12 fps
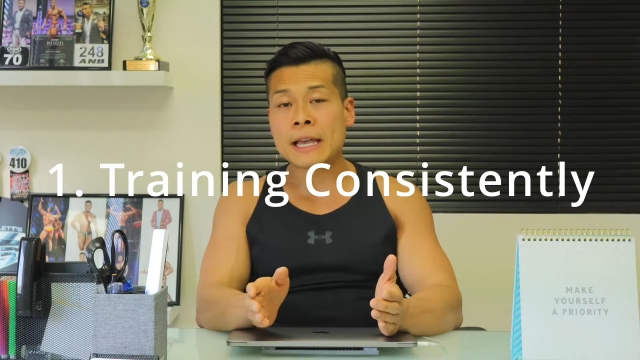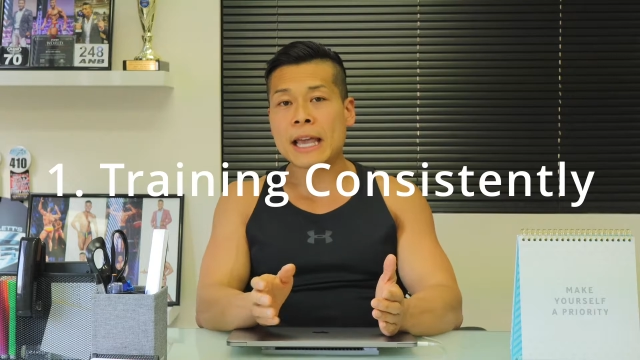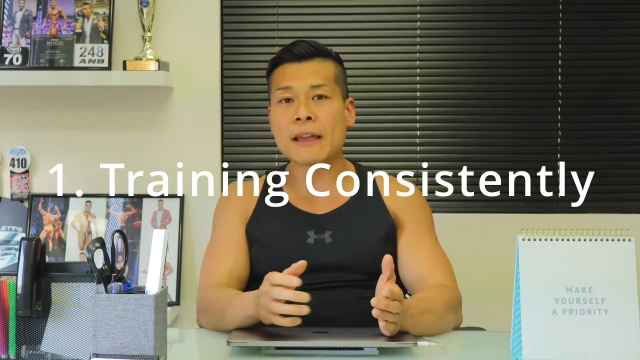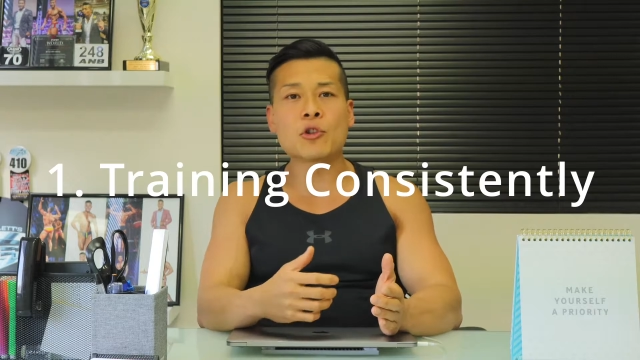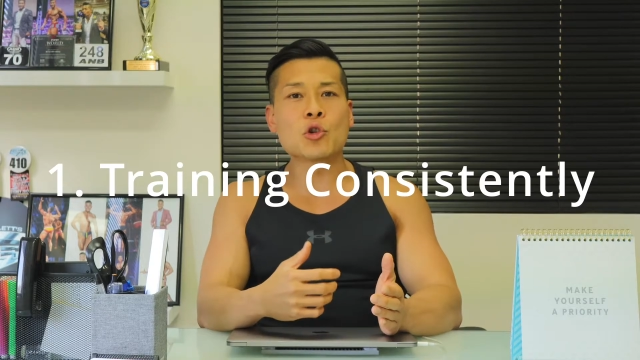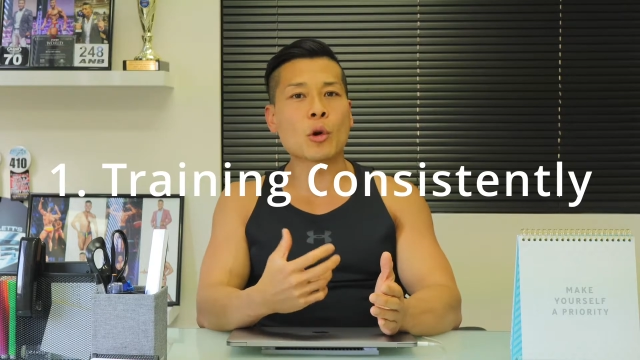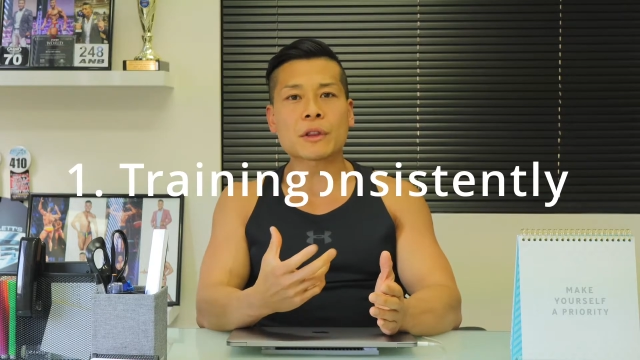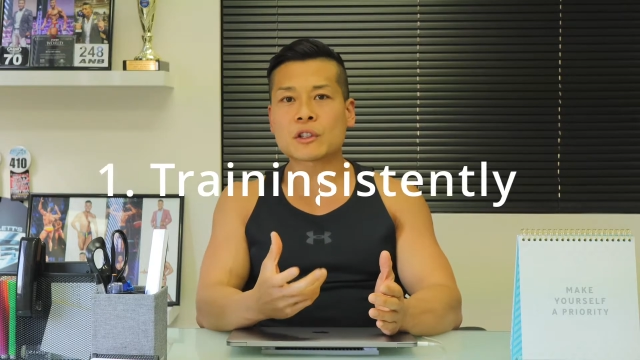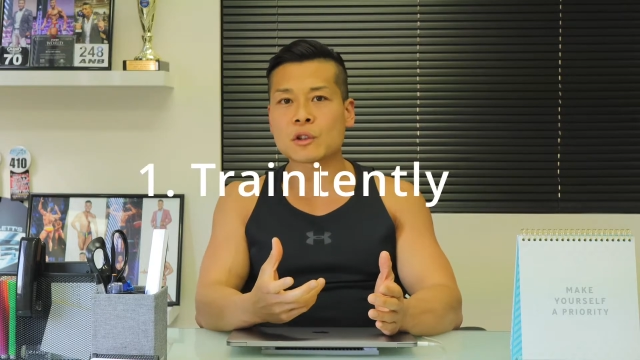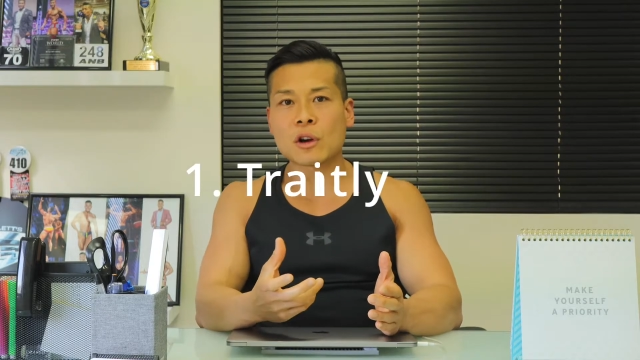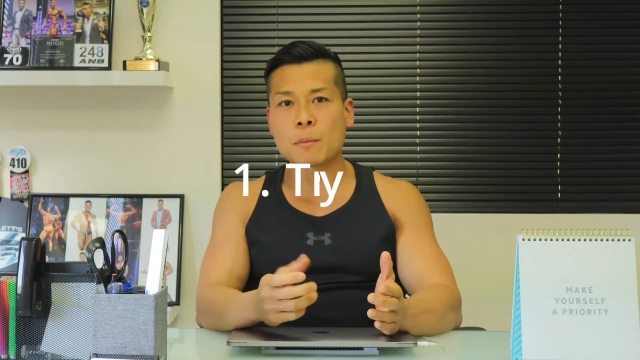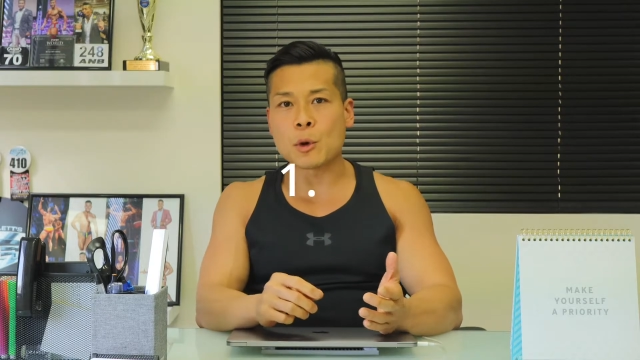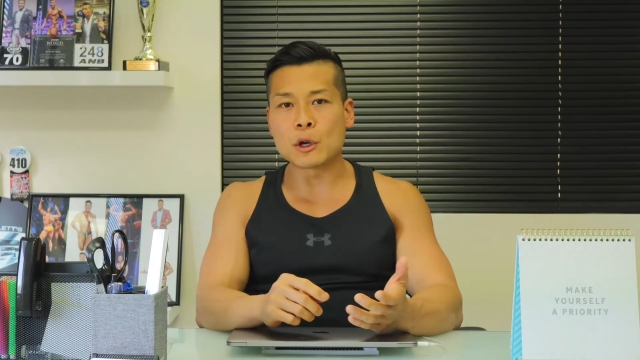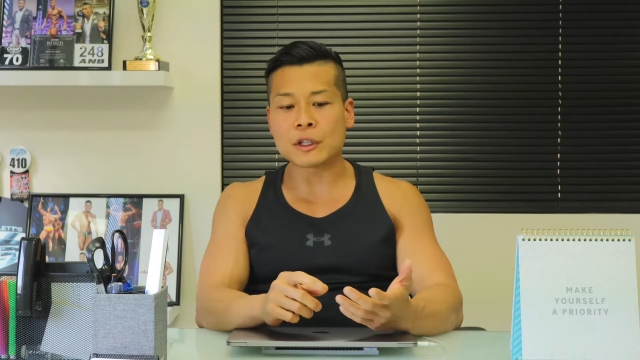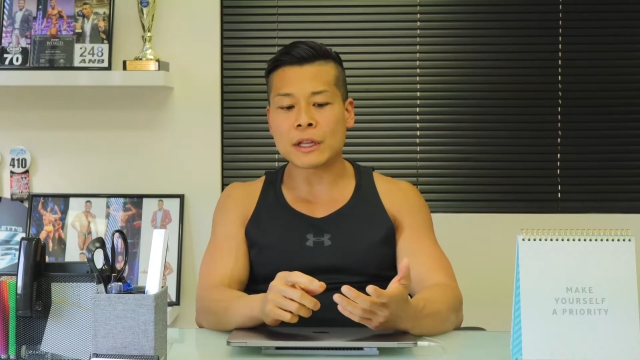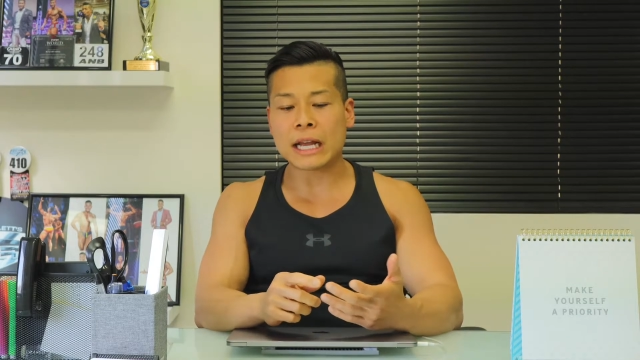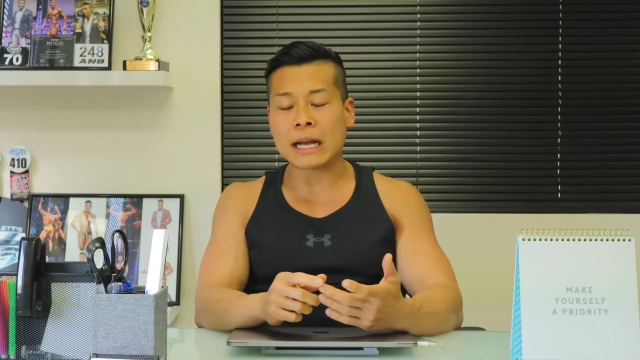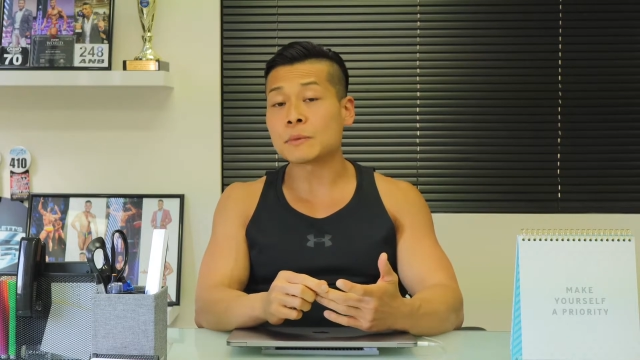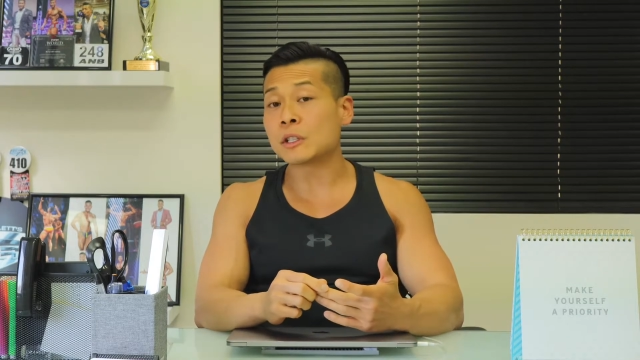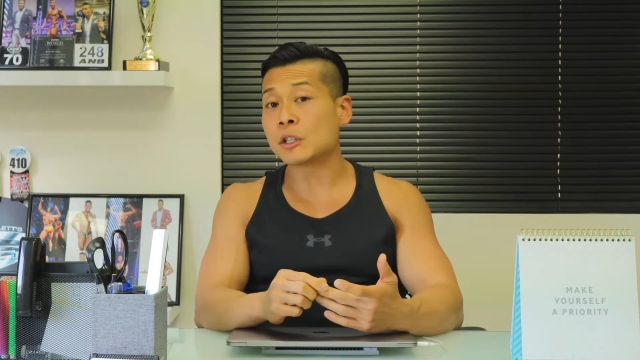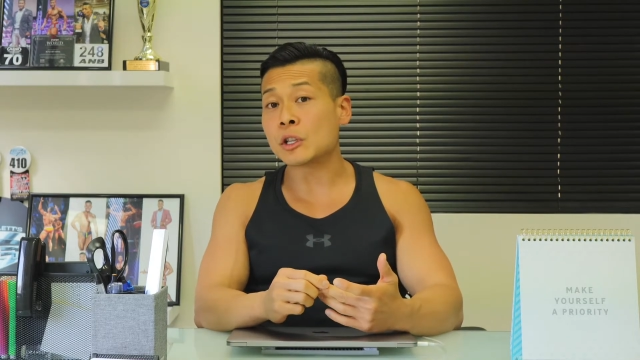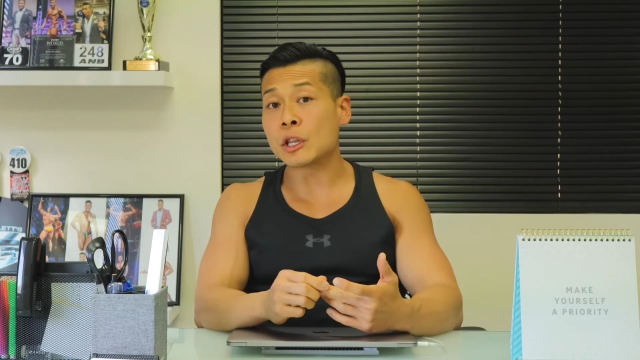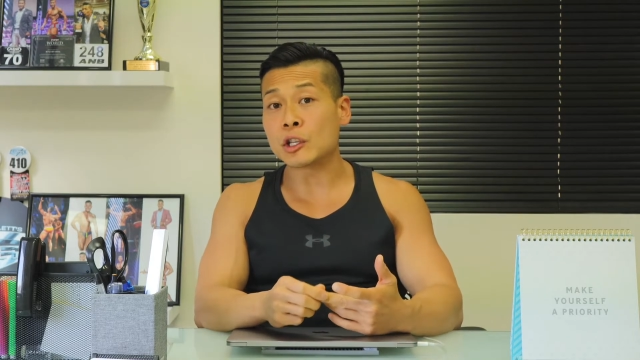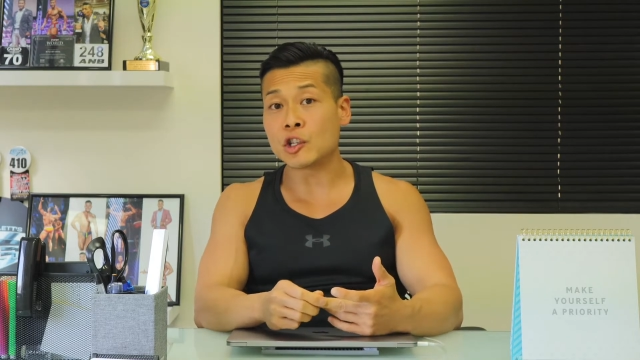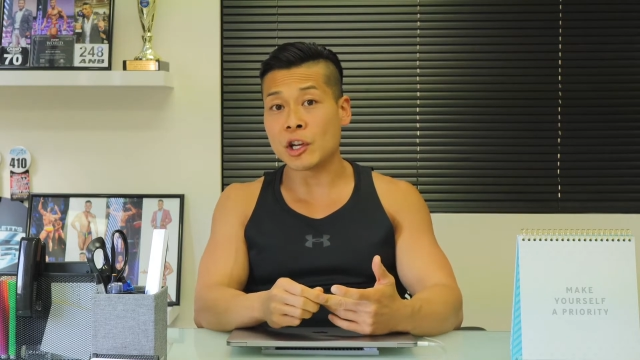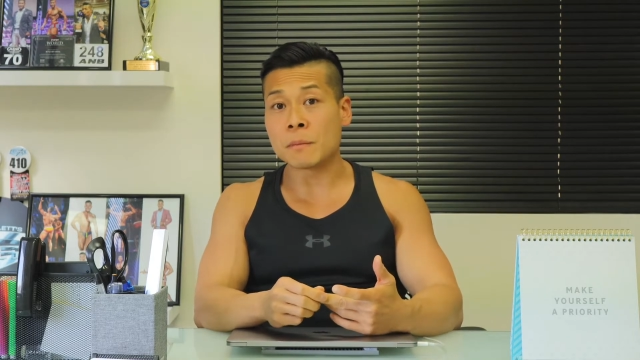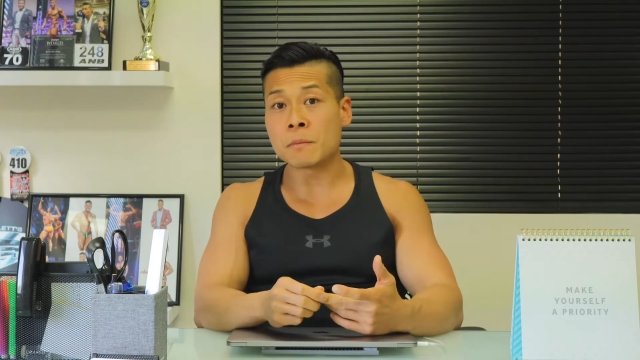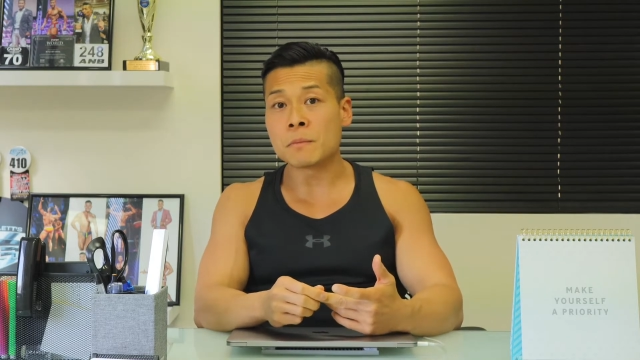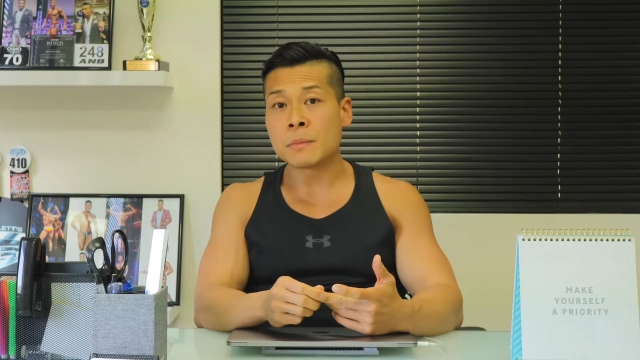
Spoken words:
If you're the sort of person that comes into the gym